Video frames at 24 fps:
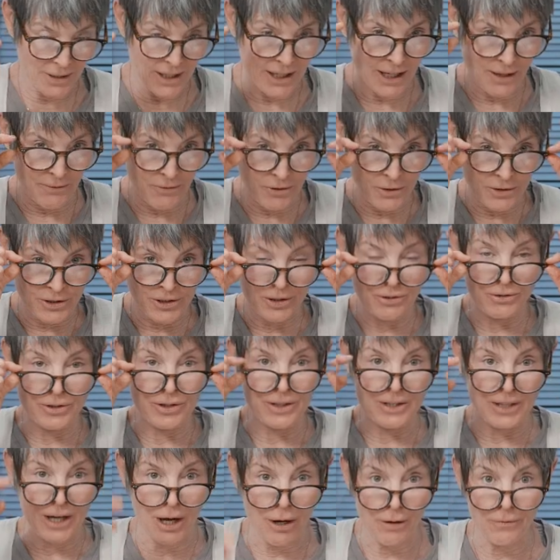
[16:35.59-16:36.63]
like if it's
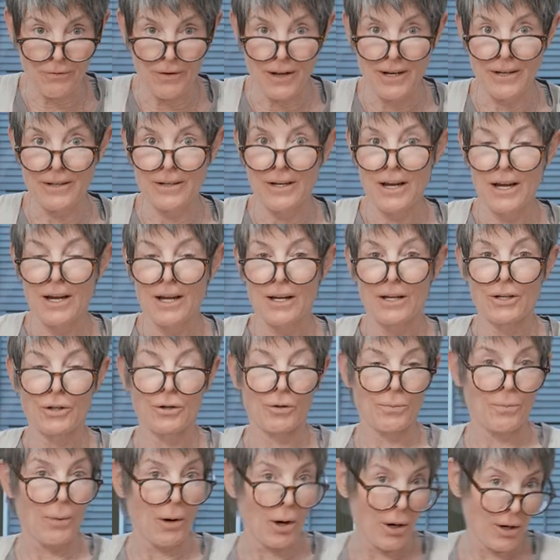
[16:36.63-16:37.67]
yourself and
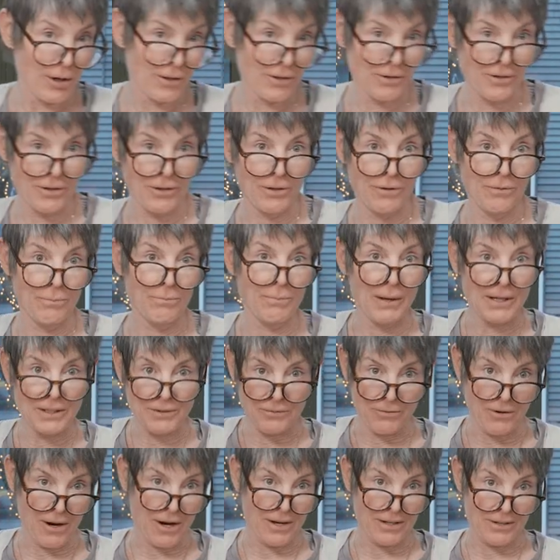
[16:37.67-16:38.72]
your partner, your best
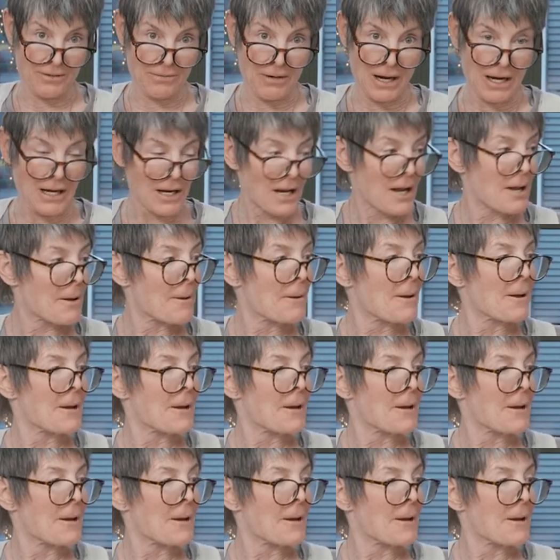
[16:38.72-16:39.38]
friend, right?